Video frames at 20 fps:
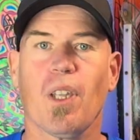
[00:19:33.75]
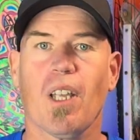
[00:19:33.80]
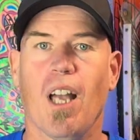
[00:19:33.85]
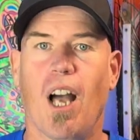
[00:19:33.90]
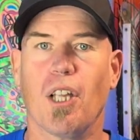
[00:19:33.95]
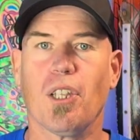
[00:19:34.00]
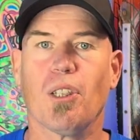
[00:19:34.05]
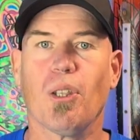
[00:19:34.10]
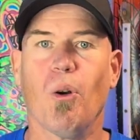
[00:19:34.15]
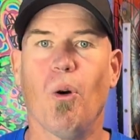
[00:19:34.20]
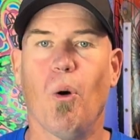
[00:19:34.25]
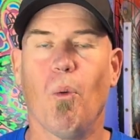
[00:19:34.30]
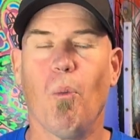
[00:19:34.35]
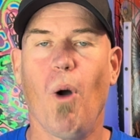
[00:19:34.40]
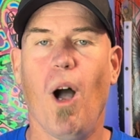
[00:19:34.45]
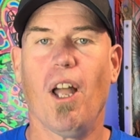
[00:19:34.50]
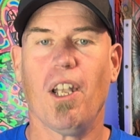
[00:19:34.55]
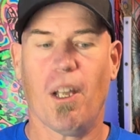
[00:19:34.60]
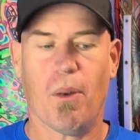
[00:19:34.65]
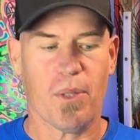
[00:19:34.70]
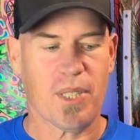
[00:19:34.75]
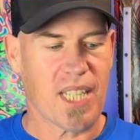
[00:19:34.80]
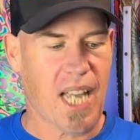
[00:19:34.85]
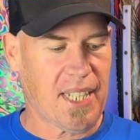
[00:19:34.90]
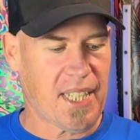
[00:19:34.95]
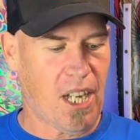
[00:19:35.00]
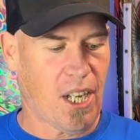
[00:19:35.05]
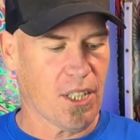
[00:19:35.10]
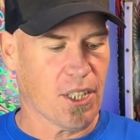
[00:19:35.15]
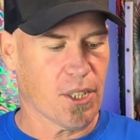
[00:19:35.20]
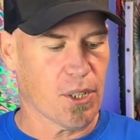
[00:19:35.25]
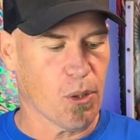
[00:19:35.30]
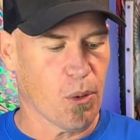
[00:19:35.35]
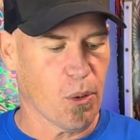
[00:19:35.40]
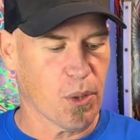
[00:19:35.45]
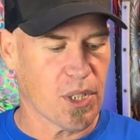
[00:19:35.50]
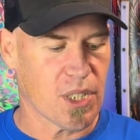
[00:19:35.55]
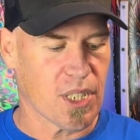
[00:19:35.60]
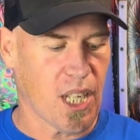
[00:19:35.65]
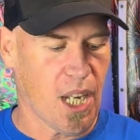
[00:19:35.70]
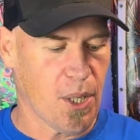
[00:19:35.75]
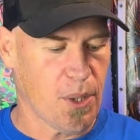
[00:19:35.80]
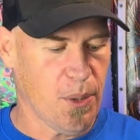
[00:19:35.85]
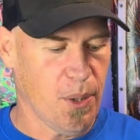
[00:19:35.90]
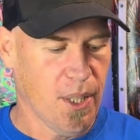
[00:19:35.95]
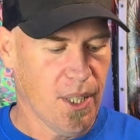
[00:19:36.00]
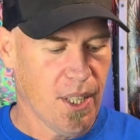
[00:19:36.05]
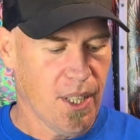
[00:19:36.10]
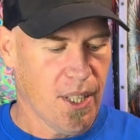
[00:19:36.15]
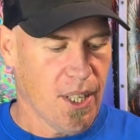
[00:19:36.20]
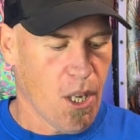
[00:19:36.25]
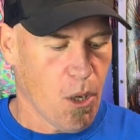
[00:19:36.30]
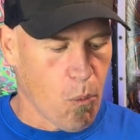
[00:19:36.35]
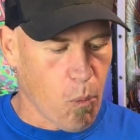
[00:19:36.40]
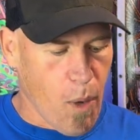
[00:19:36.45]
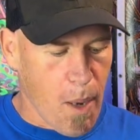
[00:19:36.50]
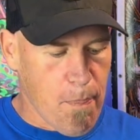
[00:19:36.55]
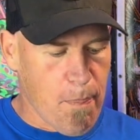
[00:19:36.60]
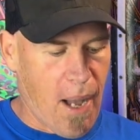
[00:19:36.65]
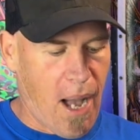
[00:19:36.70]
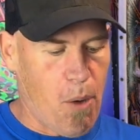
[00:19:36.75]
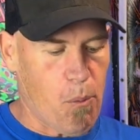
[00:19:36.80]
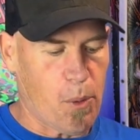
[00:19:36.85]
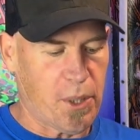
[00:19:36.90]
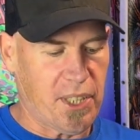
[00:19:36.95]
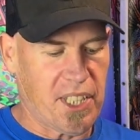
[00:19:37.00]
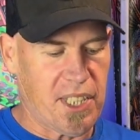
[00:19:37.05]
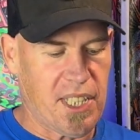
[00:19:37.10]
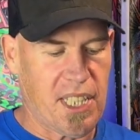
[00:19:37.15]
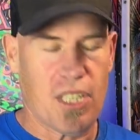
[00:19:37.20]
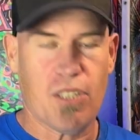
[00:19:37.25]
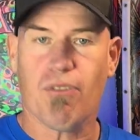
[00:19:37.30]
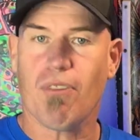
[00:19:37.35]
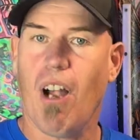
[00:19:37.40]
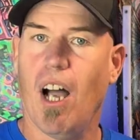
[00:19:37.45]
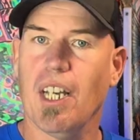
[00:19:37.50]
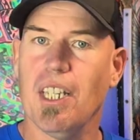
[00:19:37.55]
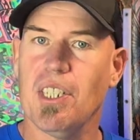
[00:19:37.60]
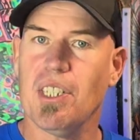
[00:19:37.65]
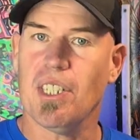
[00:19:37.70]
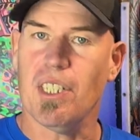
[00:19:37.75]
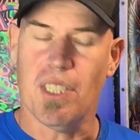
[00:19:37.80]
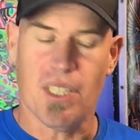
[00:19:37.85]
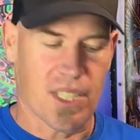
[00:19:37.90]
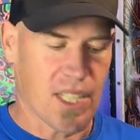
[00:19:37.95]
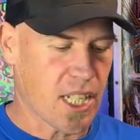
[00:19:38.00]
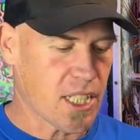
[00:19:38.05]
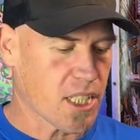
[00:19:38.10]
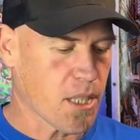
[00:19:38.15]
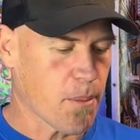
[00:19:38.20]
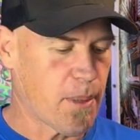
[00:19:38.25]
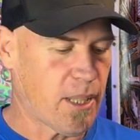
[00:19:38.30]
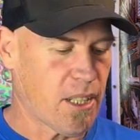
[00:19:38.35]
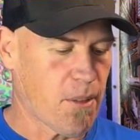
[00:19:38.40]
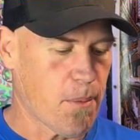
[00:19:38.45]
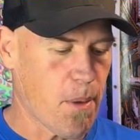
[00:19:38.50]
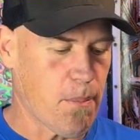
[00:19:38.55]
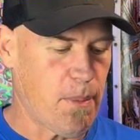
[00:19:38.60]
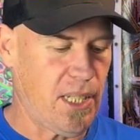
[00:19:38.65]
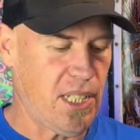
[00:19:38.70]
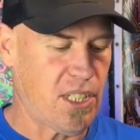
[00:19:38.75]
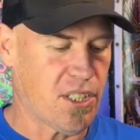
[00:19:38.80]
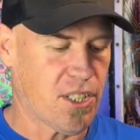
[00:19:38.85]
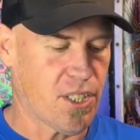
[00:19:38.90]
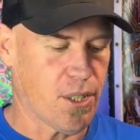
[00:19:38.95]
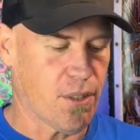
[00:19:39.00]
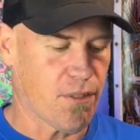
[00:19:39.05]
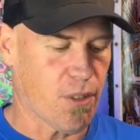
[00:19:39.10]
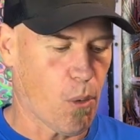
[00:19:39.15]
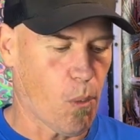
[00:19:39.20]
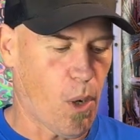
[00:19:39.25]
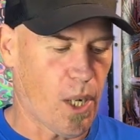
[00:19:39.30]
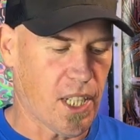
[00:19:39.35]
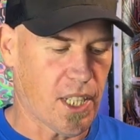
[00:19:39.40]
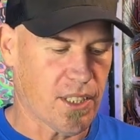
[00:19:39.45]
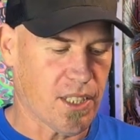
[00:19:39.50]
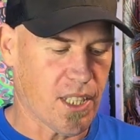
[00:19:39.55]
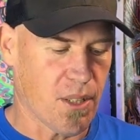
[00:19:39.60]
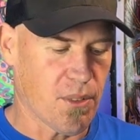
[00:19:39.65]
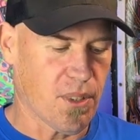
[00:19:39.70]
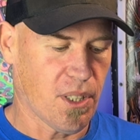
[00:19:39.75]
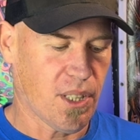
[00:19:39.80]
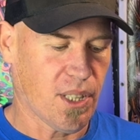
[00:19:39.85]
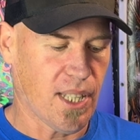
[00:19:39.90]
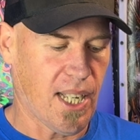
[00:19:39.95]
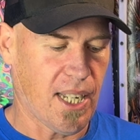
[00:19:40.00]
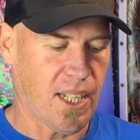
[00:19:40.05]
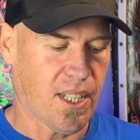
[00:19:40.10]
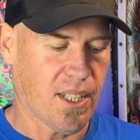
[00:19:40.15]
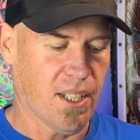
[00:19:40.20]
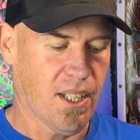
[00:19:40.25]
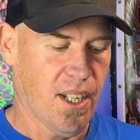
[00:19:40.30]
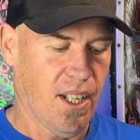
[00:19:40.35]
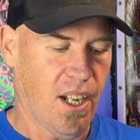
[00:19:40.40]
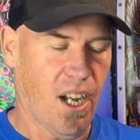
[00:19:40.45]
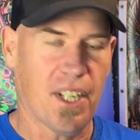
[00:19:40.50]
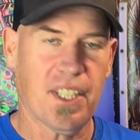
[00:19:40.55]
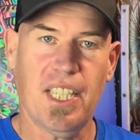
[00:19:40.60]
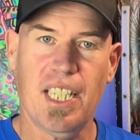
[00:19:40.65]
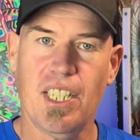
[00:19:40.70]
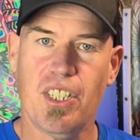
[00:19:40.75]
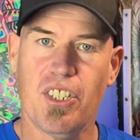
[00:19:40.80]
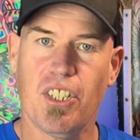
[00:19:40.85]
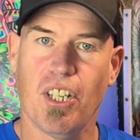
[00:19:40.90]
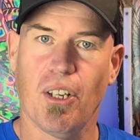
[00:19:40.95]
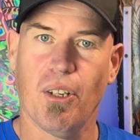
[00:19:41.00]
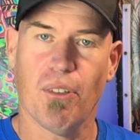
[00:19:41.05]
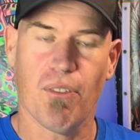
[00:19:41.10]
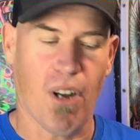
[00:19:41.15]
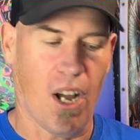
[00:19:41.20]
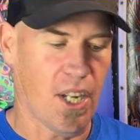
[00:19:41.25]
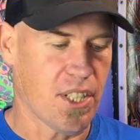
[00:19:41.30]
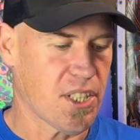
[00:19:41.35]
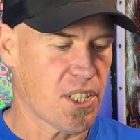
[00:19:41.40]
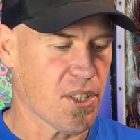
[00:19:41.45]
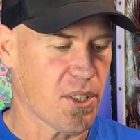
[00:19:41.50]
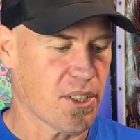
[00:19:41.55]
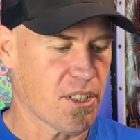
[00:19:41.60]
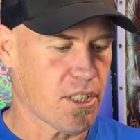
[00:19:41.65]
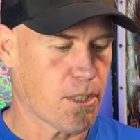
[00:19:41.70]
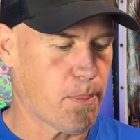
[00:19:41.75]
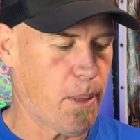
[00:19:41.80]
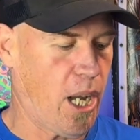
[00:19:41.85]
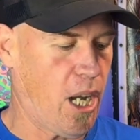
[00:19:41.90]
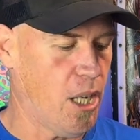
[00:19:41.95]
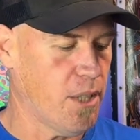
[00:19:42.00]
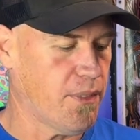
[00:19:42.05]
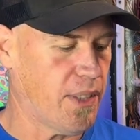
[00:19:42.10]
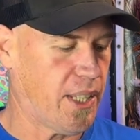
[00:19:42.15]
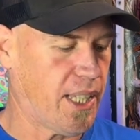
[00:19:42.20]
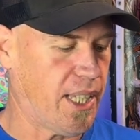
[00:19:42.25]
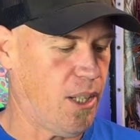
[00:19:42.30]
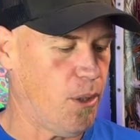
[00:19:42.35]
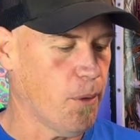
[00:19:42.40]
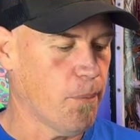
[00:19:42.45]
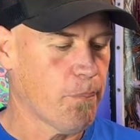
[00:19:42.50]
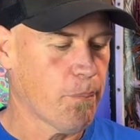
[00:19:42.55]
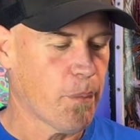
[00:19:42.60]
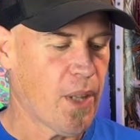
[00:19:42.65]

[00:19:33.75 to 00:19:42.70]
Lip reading: I thought while I was at it, I could also whip out one of these risers. That's something I've been meaning to do for a while. I don't think I need two risers on it. It's a bit overkill.